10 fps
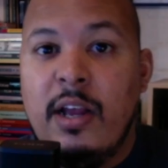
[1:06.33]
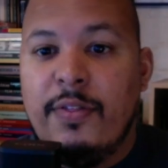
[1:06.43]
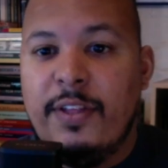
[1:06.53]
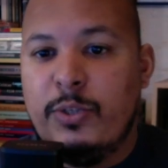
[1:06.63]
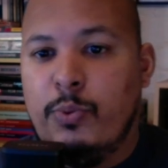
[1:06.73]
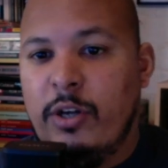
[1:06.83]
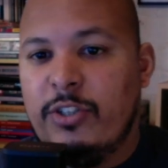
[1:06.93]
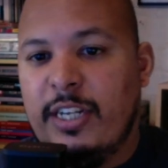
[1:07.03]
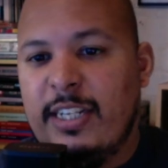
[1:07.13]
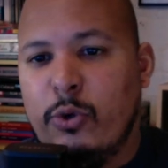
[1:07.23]
This
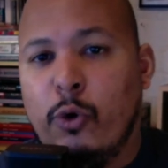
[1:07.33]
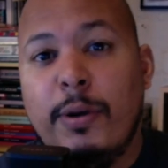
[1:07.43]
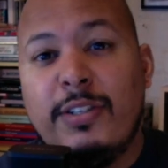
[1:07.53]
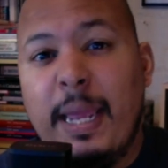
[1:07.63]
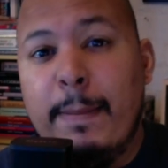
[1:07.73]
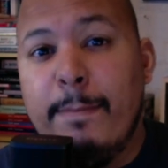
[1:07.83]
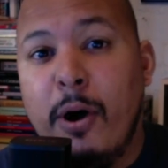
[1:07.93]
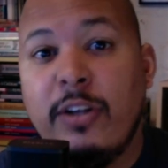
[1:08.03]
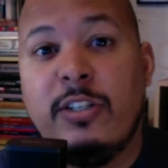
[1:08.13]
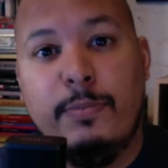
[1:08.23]
watch is almost
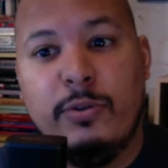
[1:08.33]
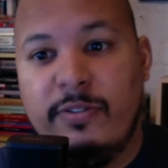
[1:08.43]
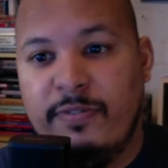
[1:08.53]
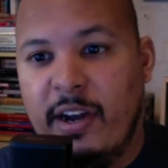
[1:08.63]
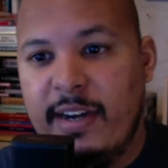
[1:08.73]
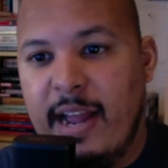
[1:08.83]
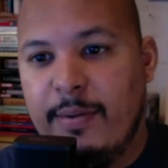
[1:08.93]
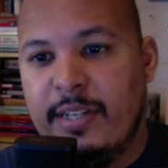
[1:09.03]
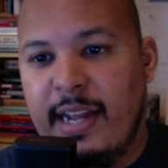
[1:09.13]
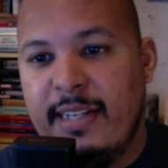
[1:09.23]
impossible to find
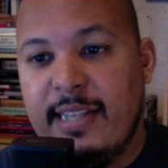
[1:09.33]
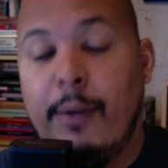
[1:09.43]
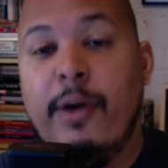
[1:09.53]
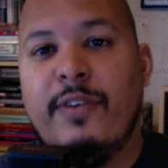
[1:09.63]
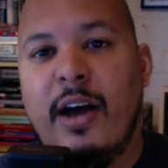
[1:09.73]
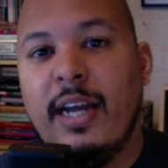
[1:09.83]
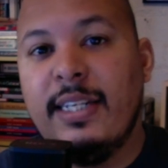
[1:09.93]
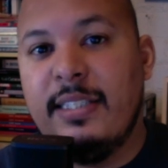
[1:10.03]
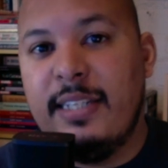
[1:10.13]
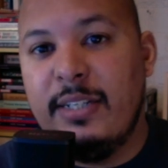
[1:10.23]
nowadays. However,
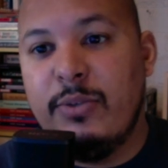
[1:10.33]
I did